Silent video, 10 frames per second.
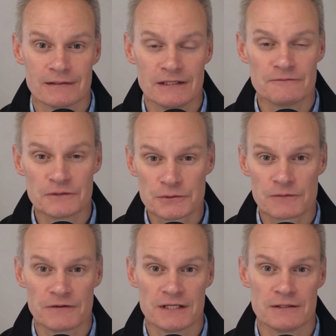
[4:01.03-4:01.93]
In future
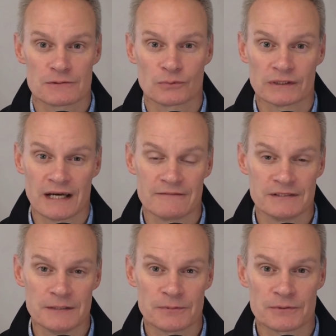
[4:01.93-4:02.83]
videos, we'll dive
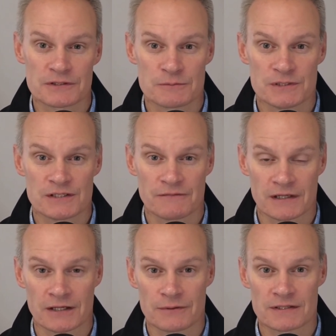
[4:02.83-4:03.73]
deeper into specific
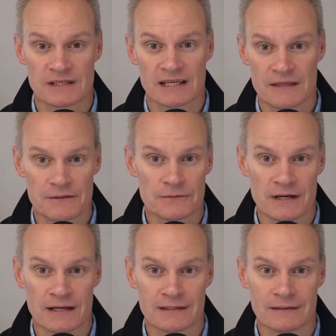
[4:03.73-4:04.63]
areas like ethical
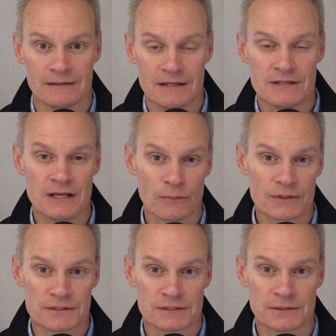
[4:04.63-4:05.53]
hacking, network
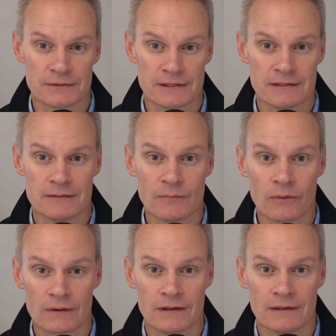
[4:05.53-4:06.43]
security, and
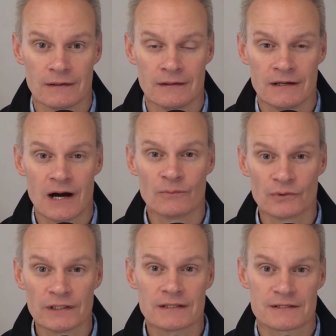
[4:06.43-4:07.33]
more. I'm
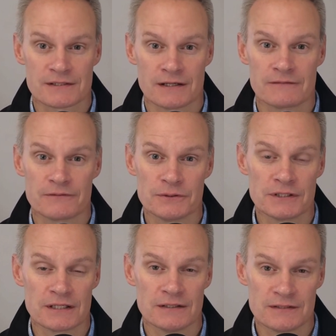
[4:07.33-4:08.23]
really excited for you to
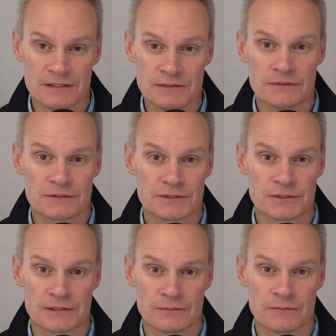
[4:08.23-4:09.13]
continue this
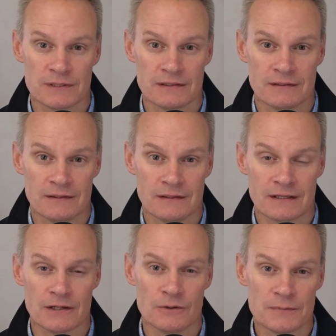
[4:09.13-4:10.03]
journey with me, and I
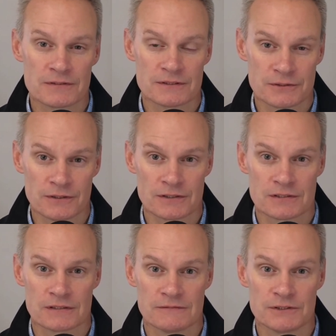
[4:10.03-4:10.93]
hope this introduction
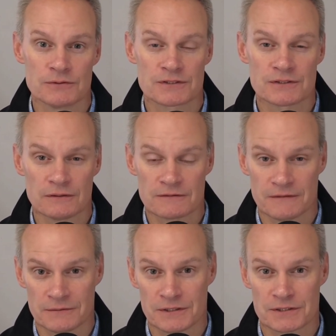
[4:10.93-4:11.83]
gives you a solid
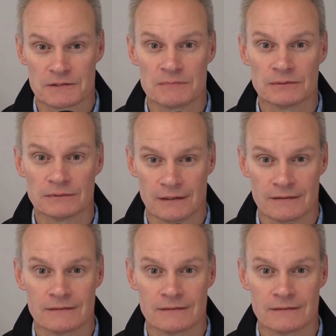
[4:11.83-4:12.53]
foundation to build on.